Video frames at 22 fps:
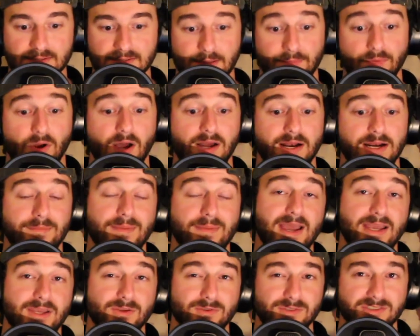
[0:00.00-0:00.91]
They brought in
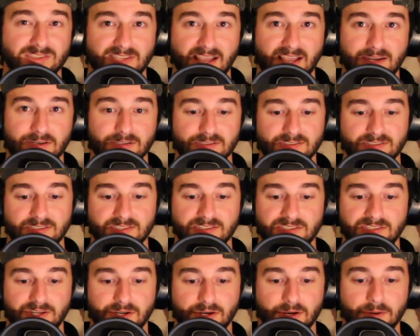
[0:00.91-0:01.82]
Emmanuel Sanders
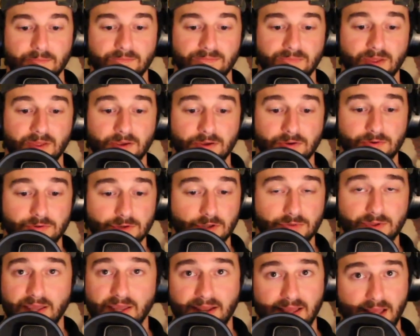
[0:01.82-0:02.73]
this year, who's
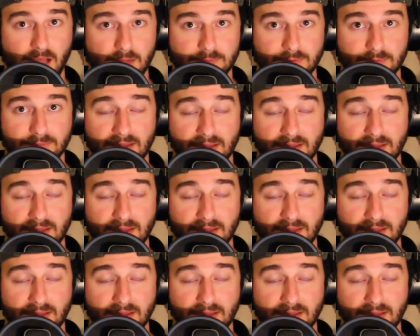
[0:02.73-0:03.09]
only going to help him.